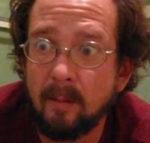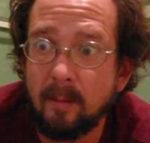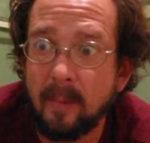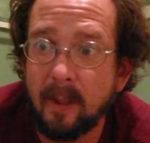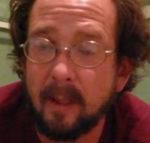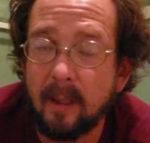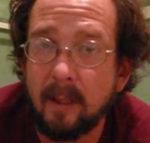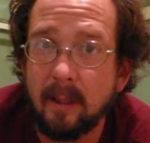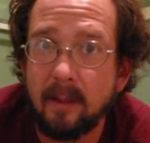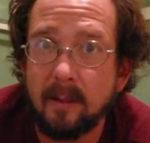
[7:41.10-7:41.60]

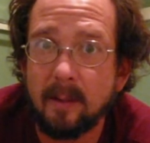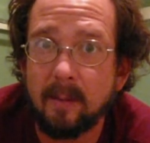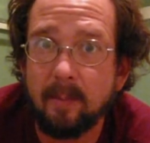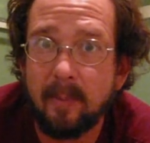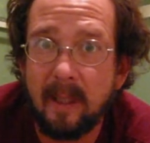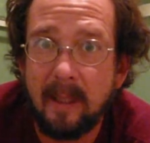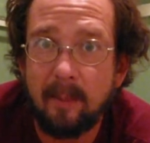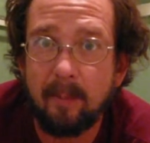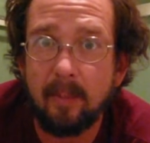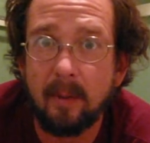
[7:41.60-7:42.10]
Because
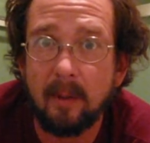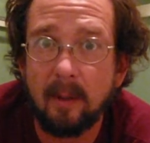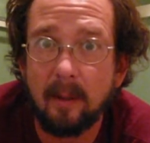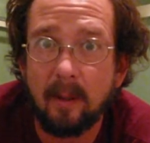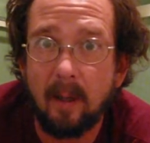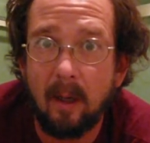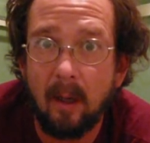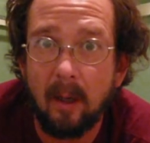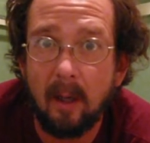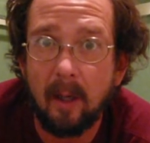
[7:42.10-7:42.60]

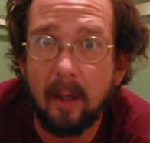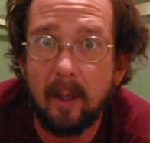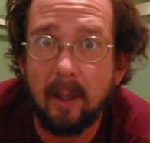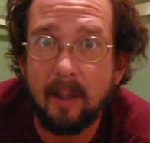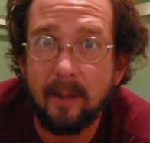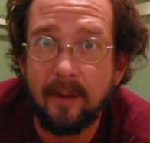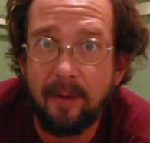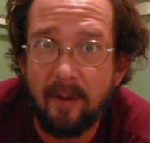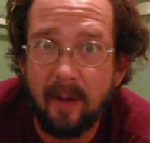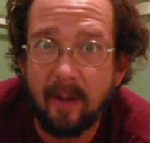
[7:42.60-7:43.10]
people are
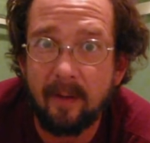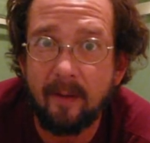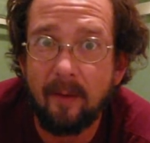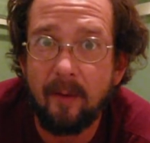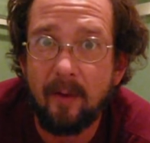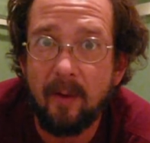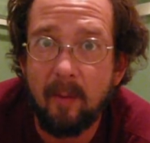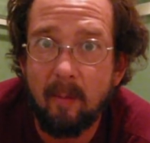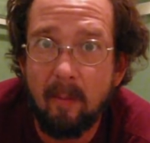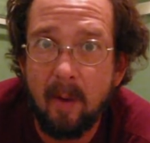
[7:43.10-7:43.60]

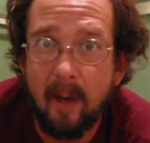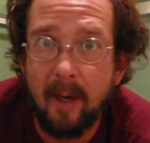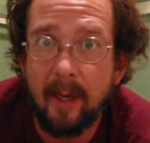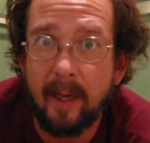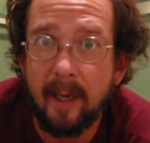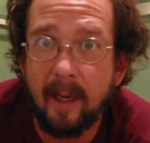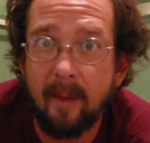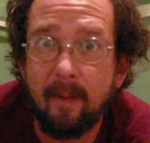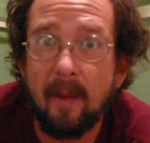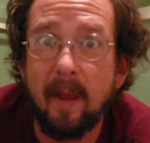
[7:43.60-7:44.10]
addicted to
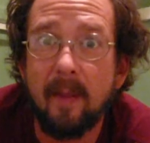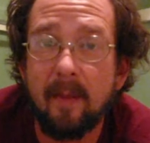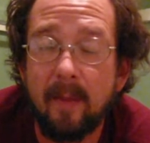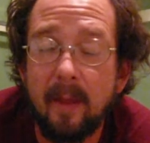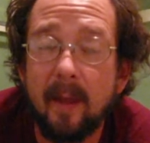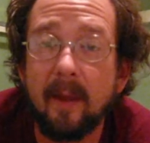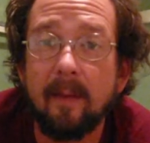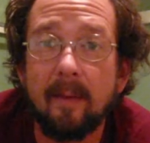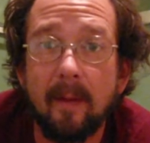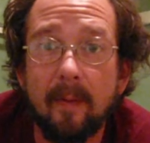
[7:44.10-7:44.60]
money, and they
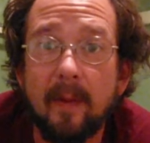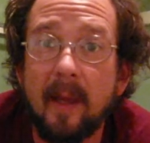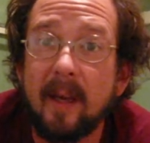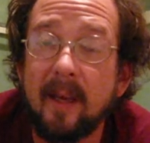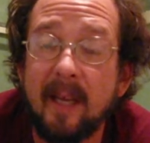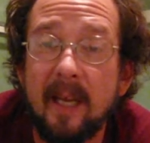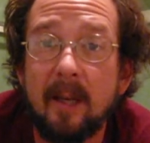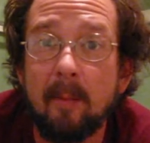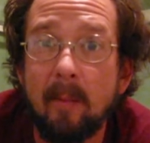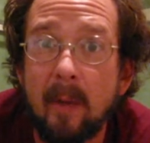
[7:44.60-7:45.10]
think that they
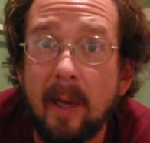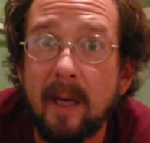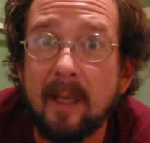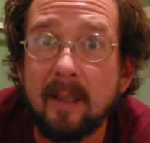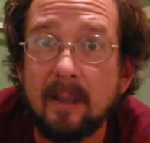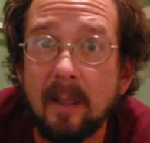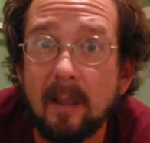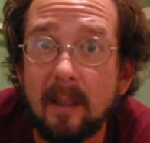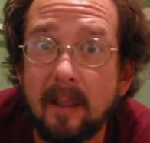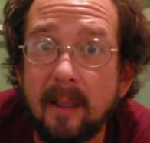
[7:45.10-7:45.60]
need
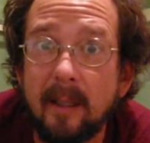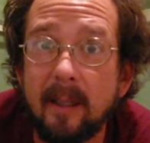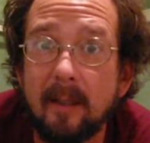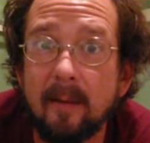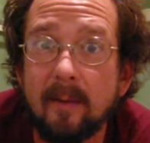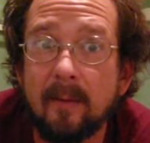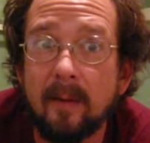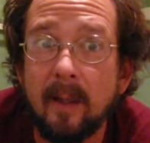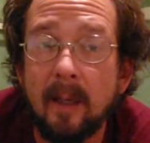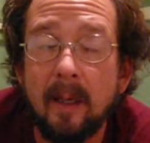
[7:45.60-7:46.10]
money to
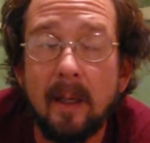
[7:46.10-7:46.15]
live.